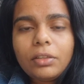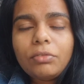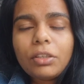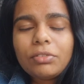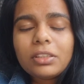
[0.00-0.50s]

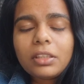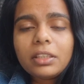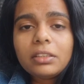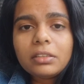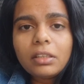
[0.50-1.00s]
one of the
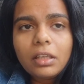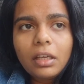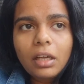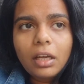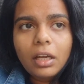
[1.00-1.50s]
slides.
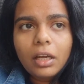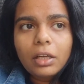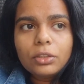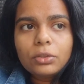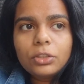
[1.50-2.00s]

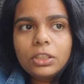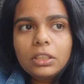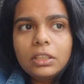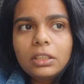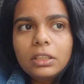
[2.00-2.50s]
So
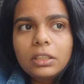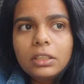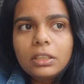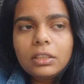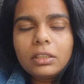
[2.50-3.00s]

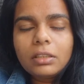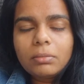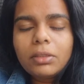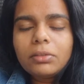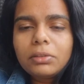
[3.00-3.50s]

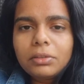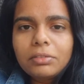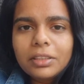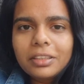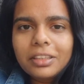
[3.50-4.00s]
my
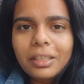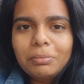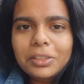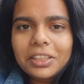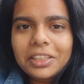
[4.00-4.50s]
reviewer
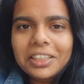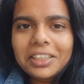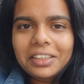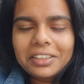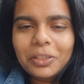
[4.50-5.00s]
kept like
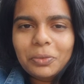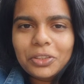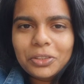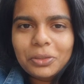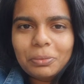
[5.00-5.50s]
asking
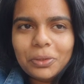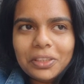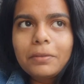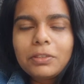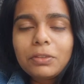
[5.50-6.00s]
questions about
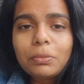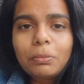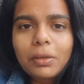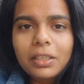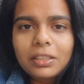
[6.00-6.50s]
it. She was
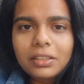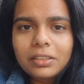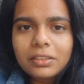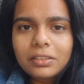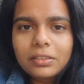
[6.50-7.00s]

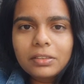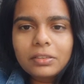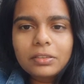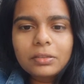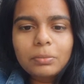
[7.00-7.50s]
bombarding
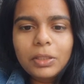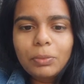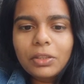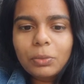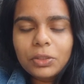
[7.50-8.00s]
me
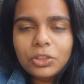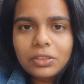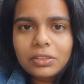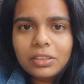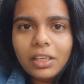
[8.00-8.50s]
with
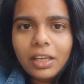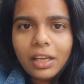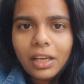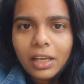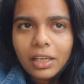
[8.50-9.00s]
questions.
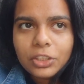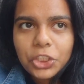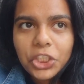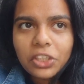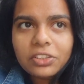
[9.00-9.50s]

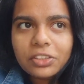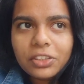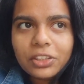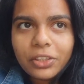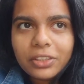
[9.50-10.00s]
She asked
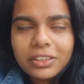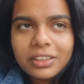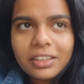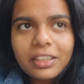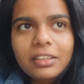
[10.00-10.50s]
a lot,
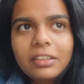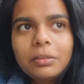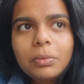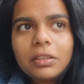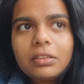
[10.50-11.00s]
I
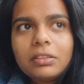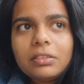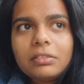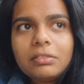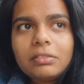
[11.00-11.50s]
think, but
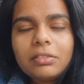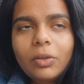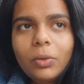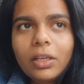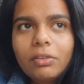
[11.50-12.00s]

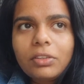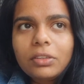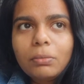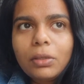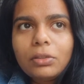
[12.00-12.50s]
okay, when
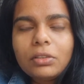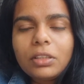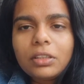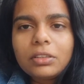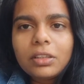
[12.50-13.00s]
compared to the
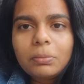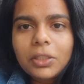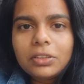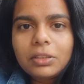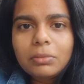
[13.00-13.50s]
last time
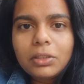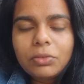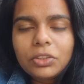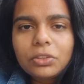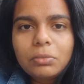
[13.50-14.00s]
they
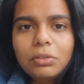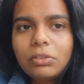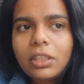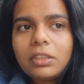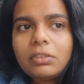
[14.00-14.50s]
questioned me
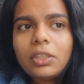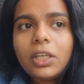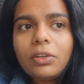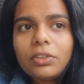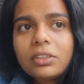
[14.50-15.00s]
for like 3
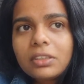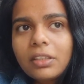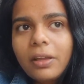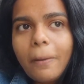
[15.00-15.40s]
hours.